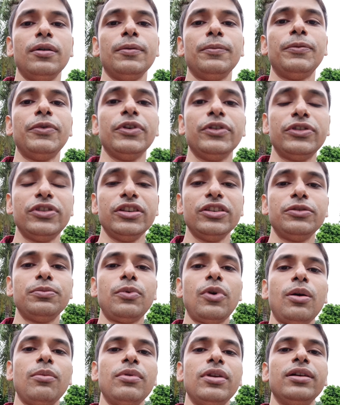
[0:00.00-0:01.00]
fix this
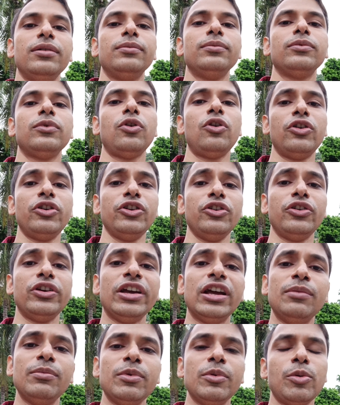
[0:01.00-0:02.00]
problem on your
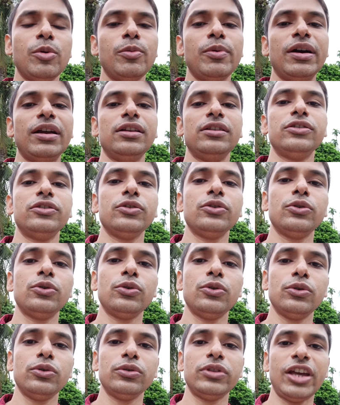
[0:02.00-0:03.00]
Realme mobile.
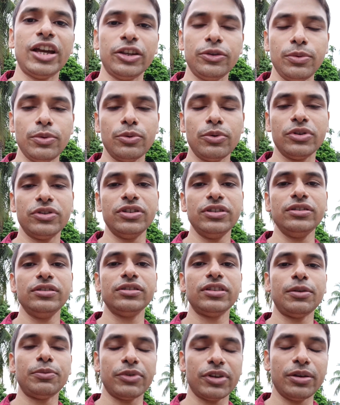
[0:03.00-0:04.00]
So thanks for watching.
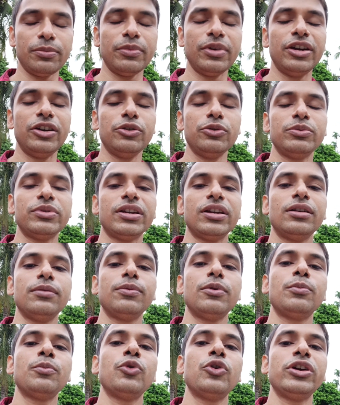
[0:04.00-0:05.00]
Subscribe my YouTube channel
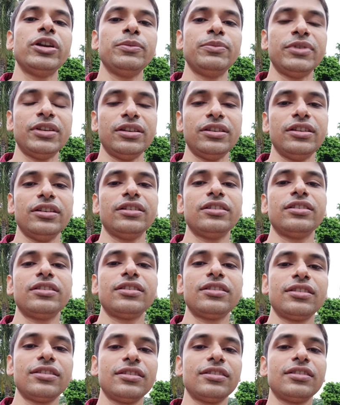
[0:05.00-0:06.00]
for more tips and tricks.